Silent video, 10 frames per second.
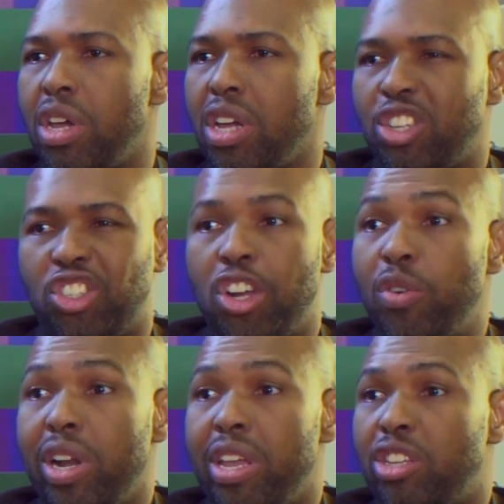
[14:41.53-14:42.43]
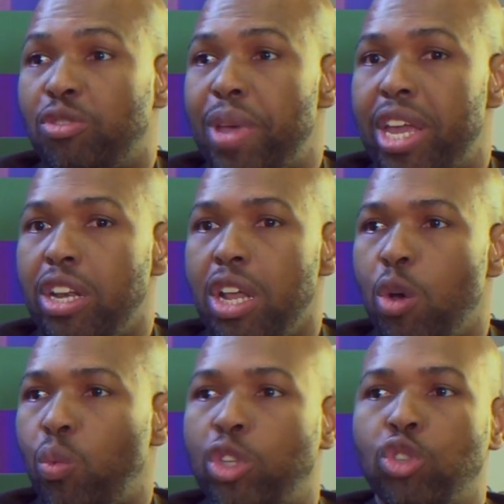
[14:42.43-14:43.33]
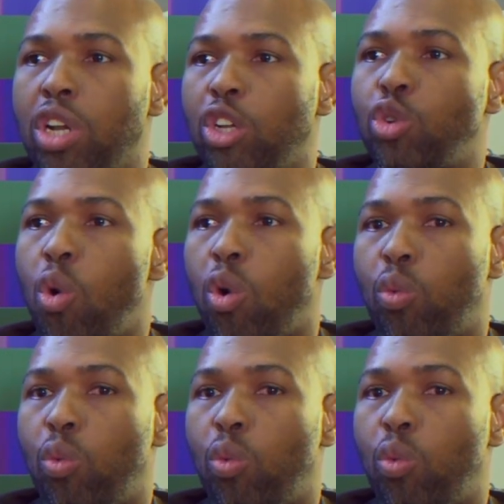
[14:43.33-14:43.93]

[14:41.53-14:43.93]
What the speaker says: Because generally as men, we do not talk.